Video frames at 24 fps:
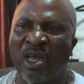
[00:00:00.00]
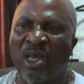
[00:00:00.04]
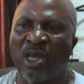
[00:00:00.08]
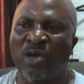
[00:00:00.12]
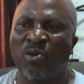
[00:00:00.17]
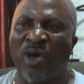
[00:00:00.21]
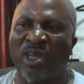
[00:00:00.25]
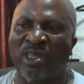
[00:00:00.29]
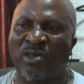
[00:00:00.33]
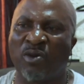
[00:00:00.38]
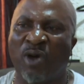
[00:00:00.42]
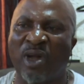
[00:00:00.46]
He
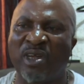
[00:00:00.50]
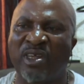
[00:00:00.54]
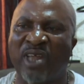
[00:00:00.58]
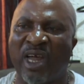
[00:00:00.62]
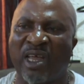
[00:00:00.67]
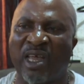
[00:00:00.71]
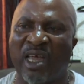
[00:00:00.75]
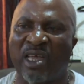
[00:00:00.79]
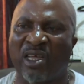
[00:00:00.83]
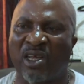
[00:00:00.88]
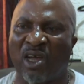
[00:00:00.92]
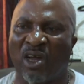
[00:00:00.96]
was the one
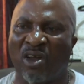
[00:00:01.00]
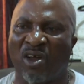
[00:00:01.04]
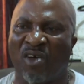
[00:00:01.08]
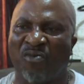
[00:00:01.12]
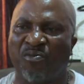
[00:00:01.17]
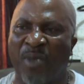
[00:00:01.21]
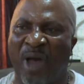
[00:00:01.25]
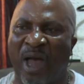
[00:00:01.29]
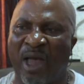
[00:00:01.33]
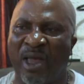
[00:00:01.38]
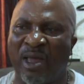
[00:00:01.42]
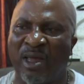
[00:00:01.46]
taking care
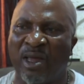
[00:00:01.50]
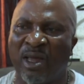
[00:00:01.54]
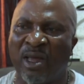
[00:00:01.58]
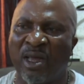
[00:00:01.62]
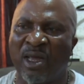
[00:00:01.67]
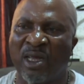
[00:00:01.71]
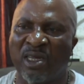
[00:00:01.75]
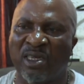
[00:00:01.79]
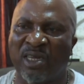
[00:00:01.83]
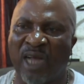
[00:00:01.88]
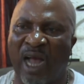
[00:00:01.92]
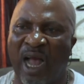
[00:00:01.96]
of my
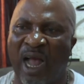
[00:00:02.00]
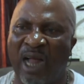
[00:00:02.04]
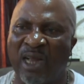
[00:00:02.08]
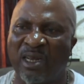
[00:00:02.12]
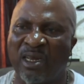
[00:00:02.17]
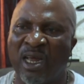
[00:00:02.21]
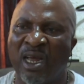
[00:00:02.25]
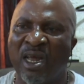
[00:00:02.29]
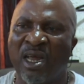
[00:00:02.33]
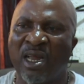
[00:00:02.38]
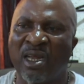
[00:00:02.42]
child.